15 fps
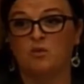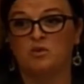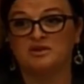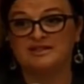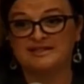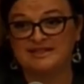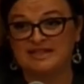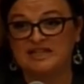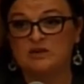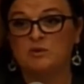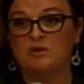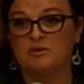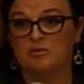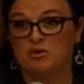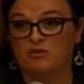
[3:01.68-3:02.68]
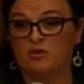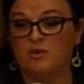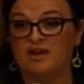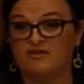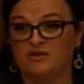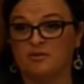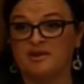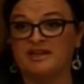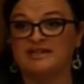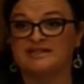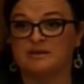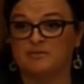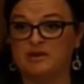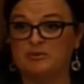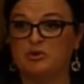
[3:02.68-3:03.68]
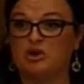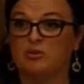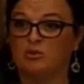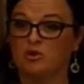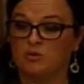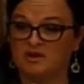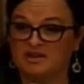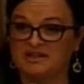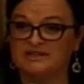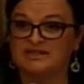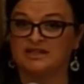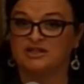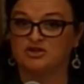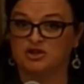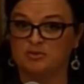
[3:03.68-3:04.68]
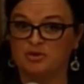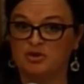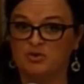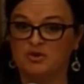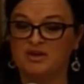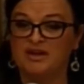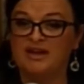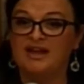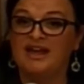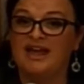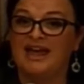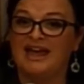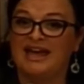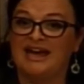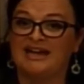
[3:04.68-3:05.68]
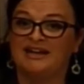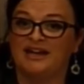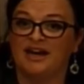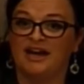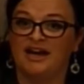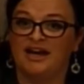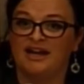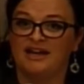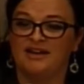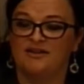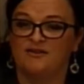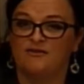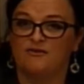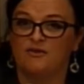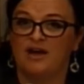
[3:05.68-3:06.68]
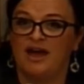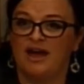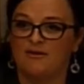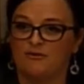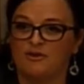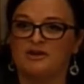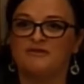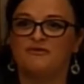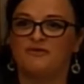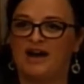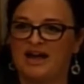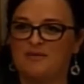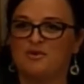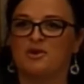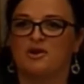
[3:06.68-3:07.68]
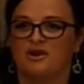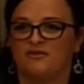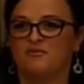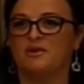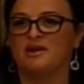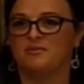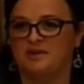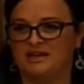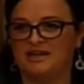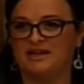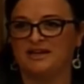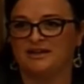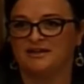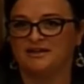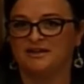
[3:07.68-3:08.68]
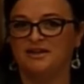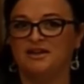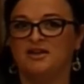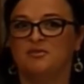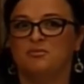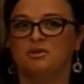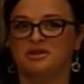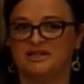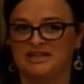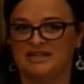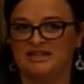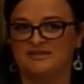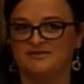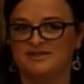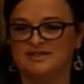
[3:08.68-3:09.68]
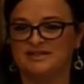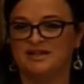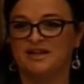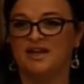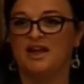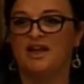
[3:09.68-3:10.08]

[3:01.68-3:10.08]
what we'll see when we move away from it is that people are more willing to contribute, and every fiber of my being believes